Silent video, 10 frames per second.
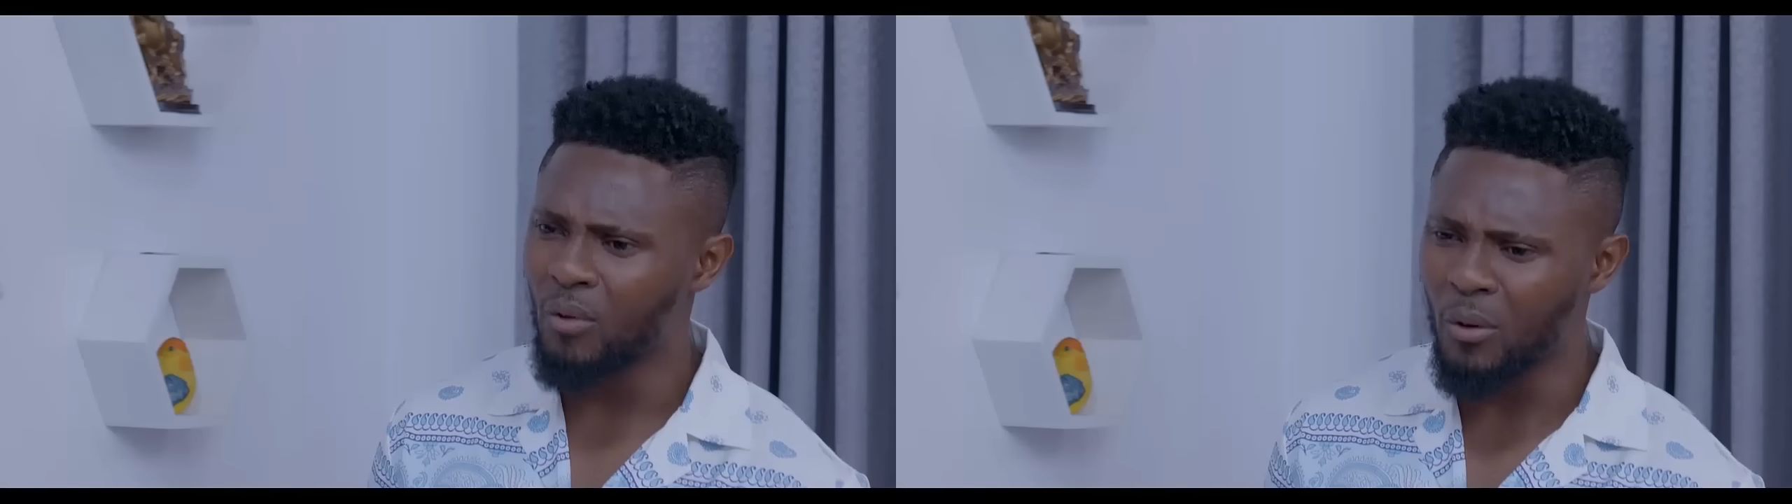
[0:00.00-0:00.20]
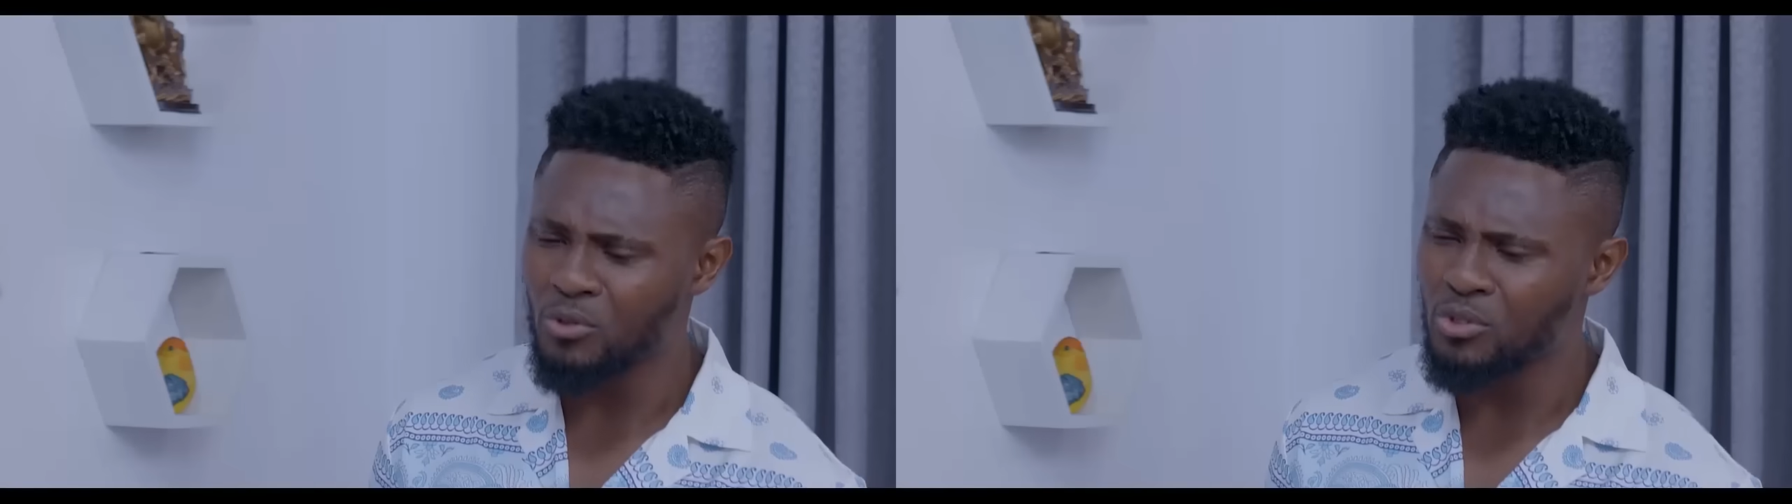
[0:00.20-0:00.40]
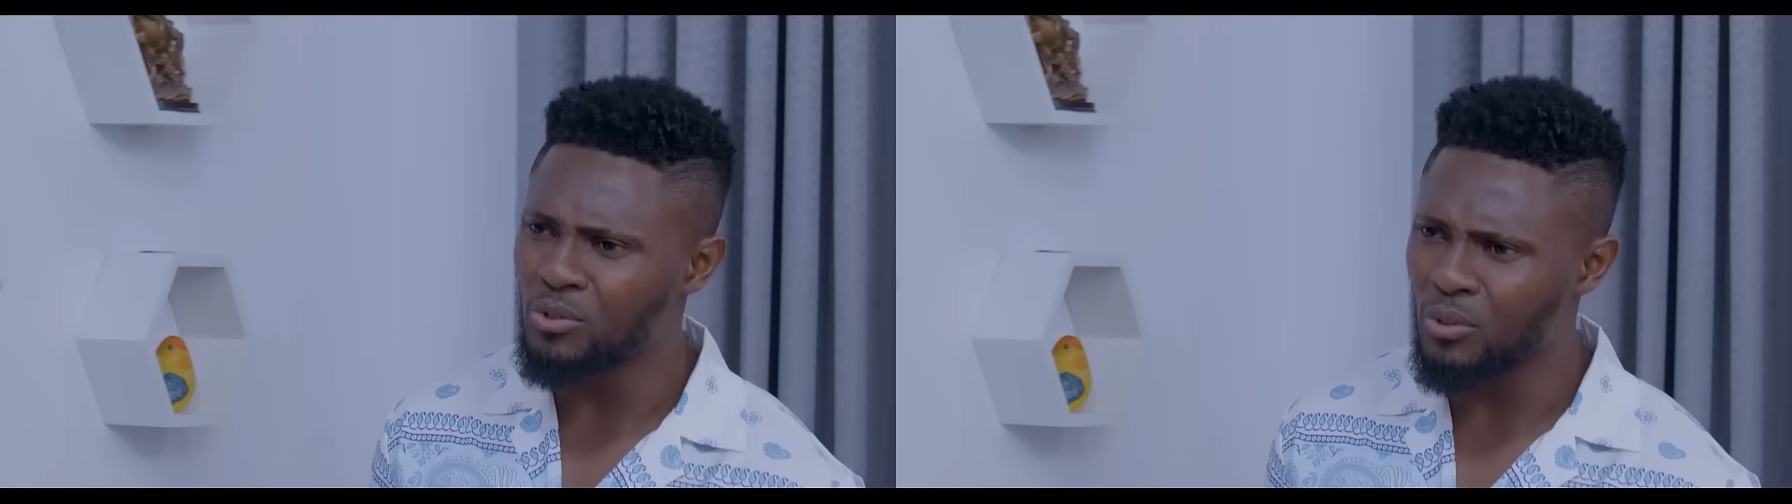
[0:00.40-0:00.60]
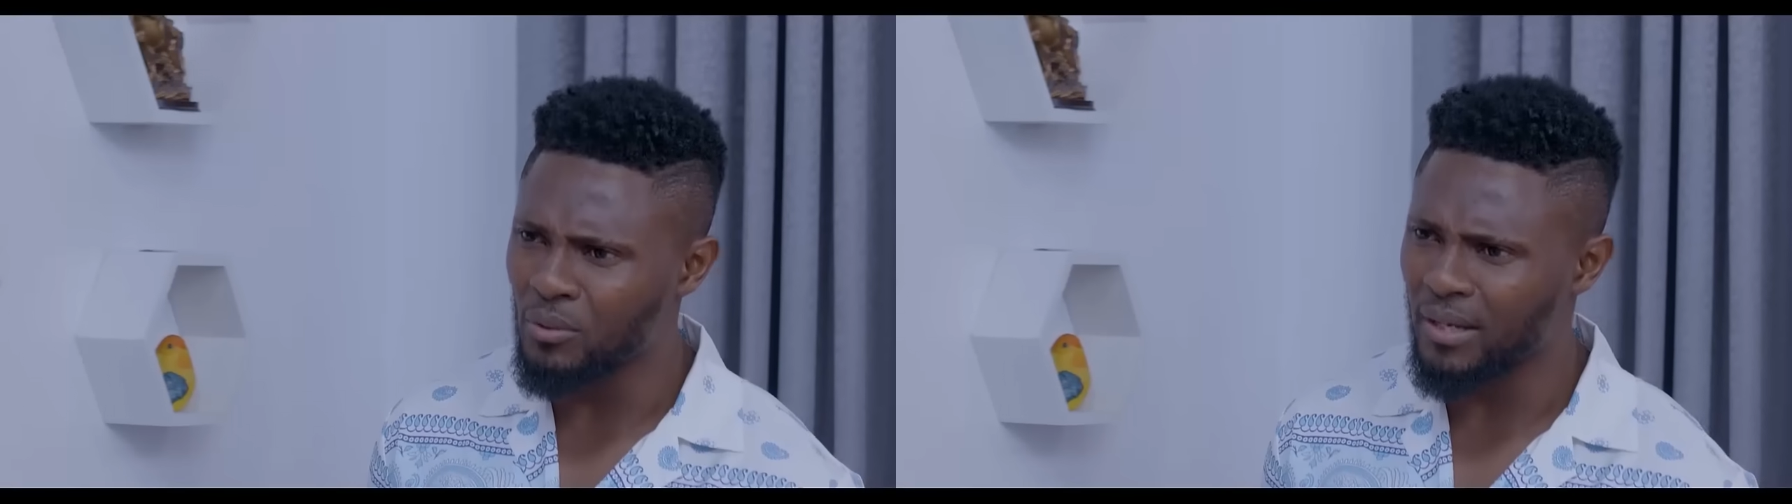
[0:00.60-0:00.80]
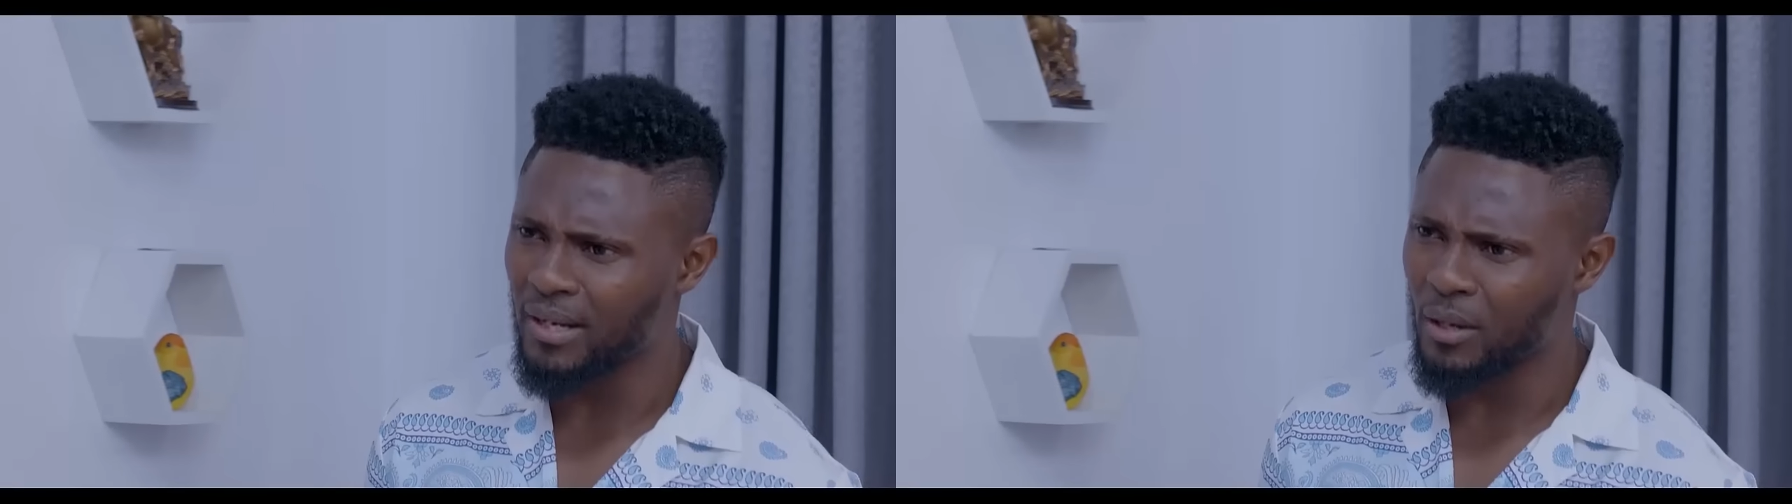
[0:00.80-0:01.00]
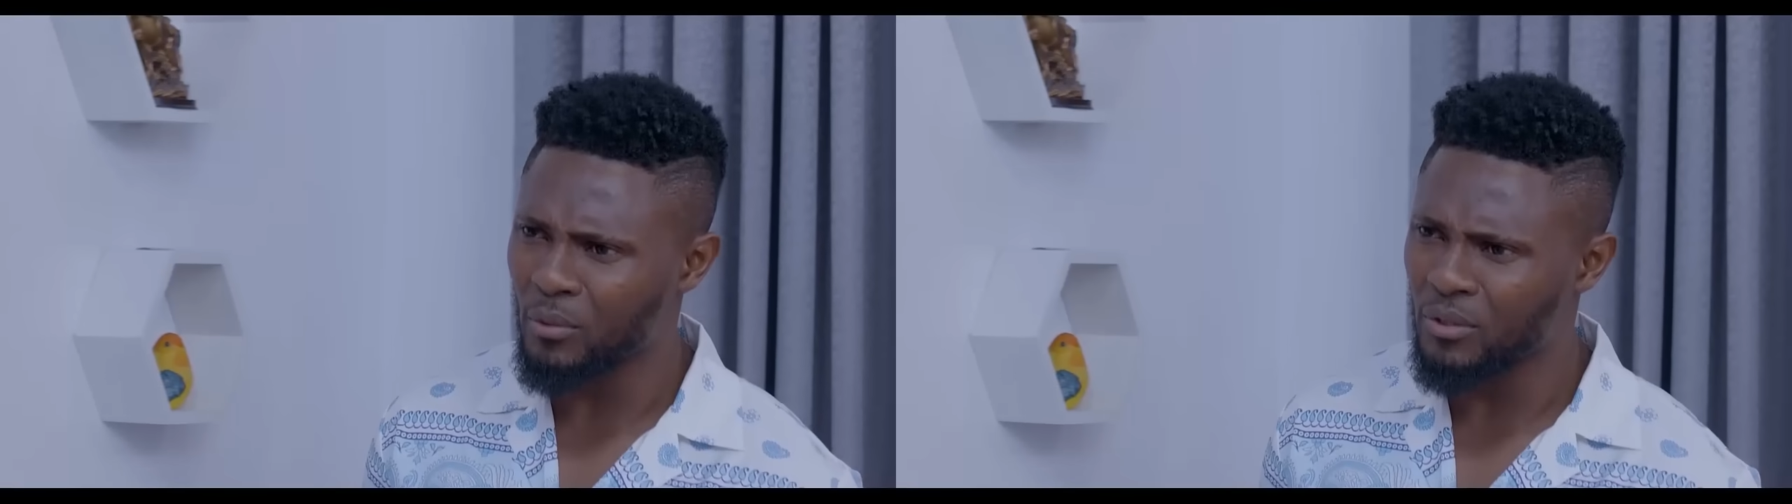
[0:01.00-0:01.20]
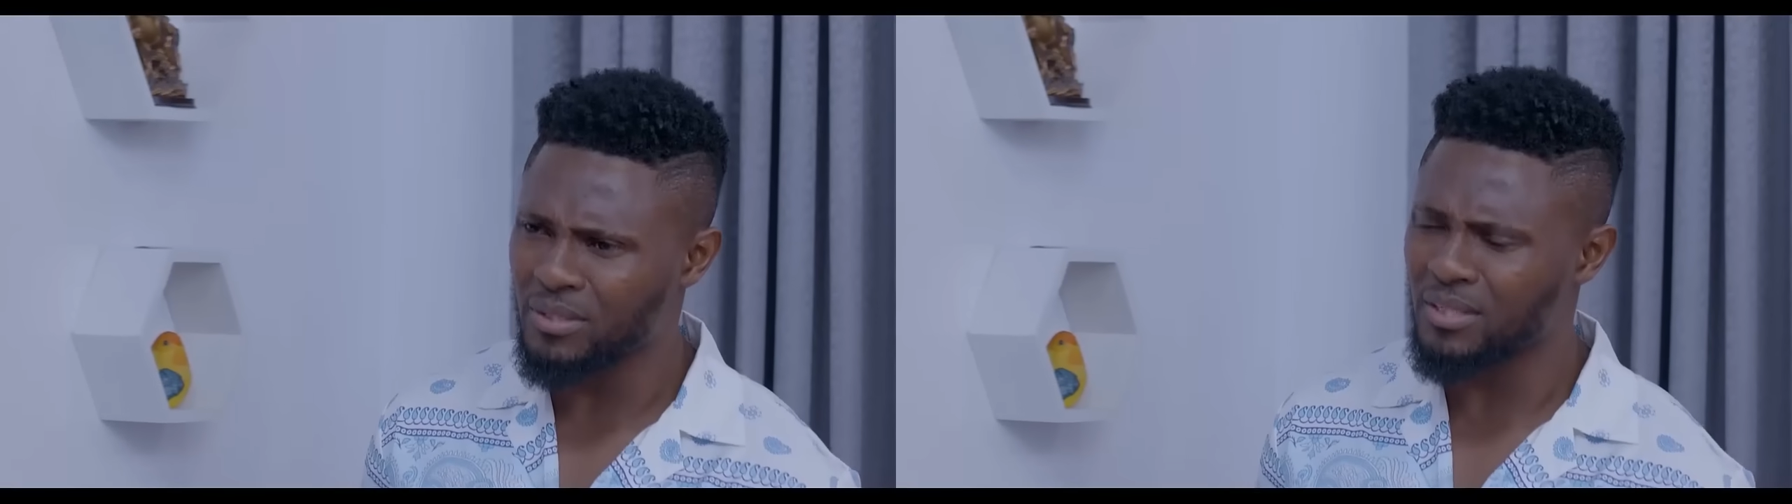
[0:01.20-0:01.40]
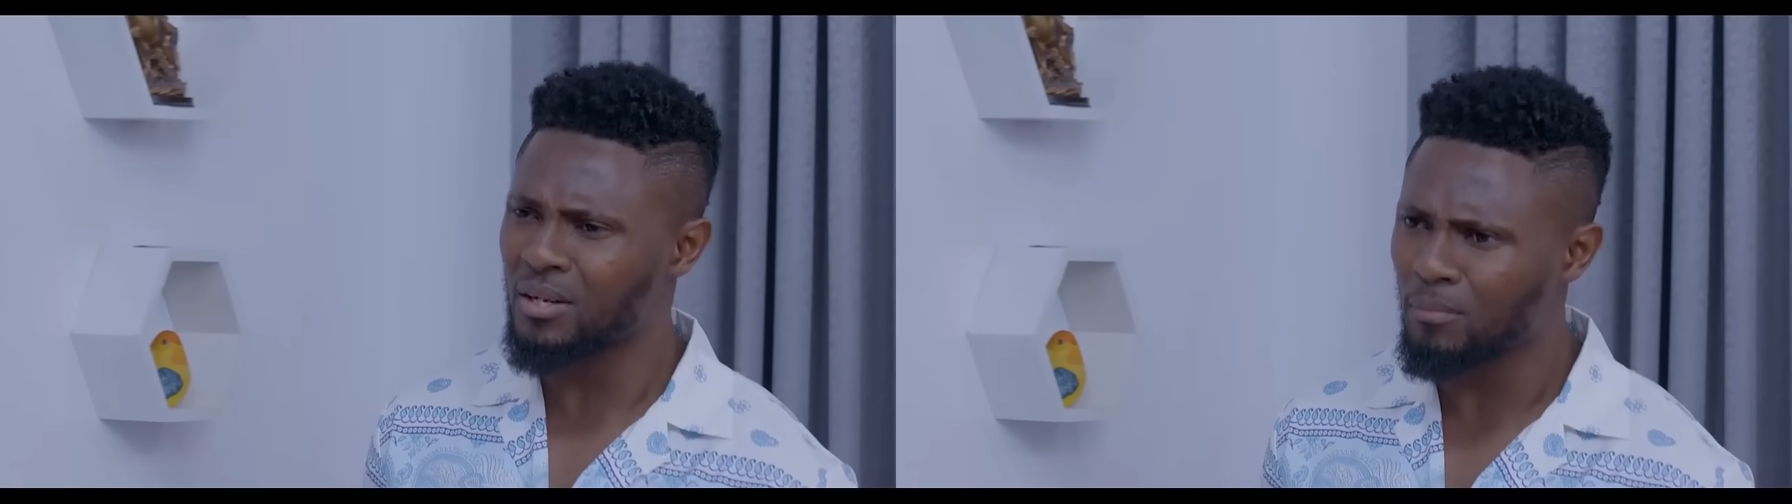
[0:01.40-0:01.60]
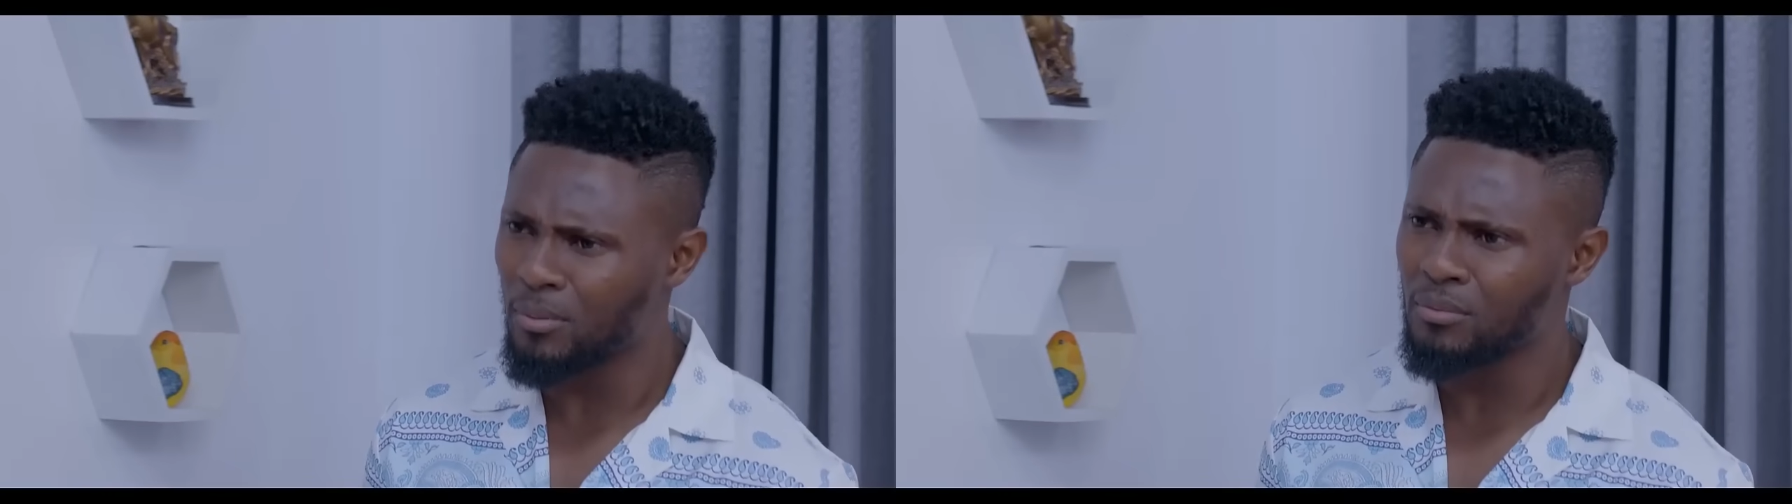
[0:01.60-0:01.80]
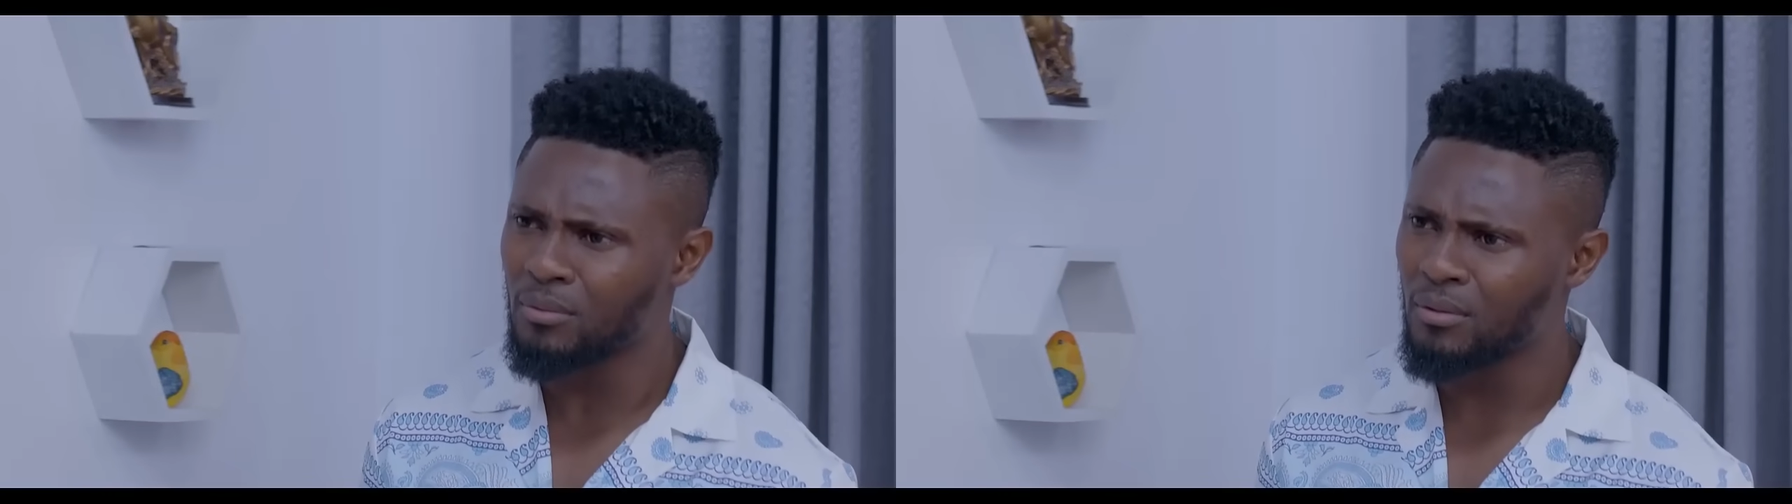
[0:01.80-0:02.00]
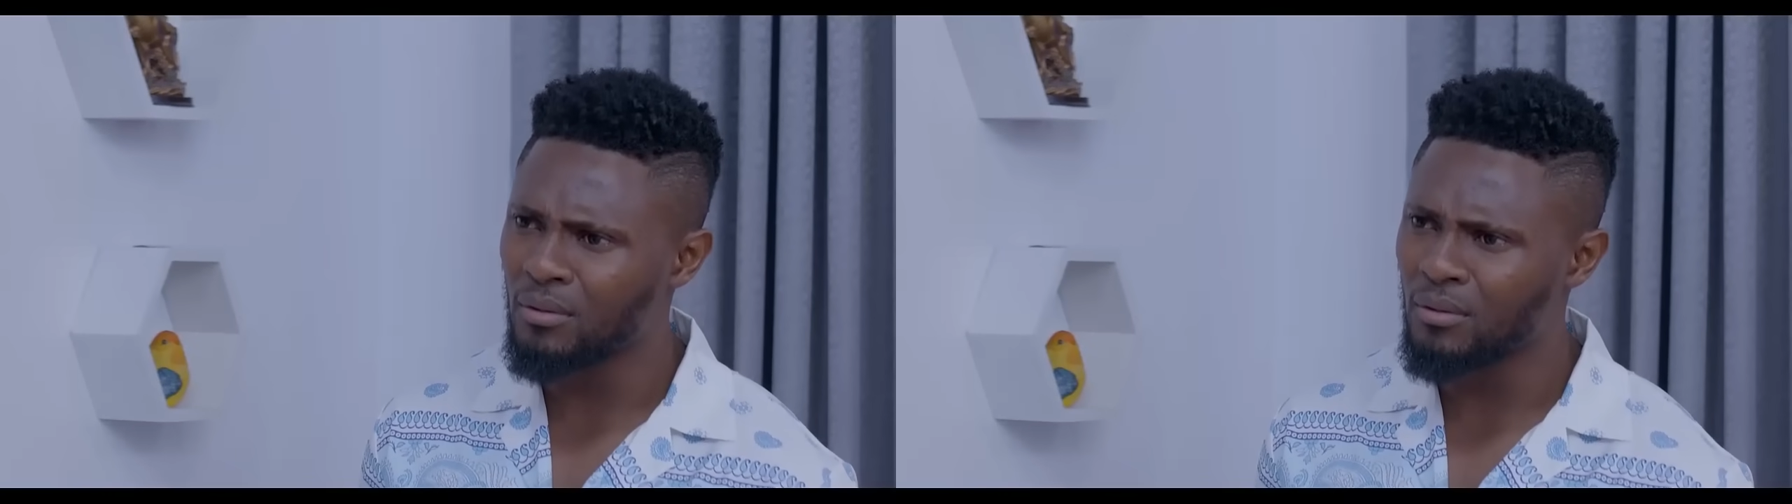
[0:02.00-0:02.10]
Why would you know that? Are we not a couple?